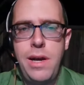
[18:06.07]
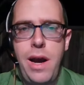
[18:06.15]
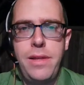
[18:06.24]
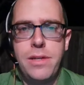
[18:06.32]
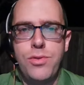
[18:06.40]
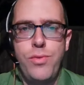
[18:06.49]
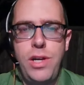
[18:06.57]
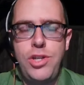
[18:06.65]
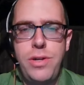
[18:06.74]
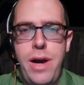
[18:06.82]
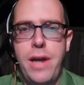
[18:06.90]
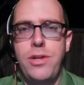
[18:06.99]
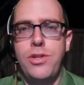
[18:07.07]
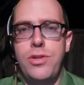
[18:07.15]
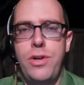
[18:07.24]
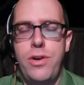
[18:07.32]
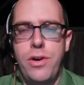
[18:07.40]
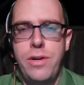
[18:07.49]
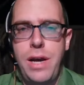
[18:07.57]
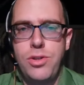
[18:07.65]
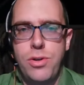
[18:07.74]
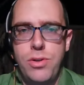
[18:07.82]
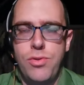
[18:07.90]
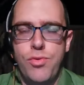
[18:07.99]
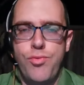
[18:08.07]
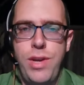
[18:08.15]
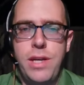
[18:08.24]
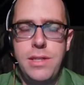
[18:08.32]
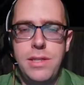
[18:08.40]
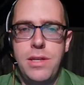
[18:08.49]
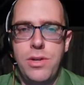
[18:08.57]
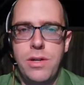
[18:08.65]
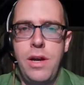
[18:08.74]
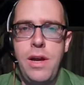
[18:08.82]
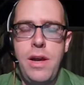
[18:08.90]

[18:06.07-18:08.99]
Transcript: and thus regional actors are now starting to reconsider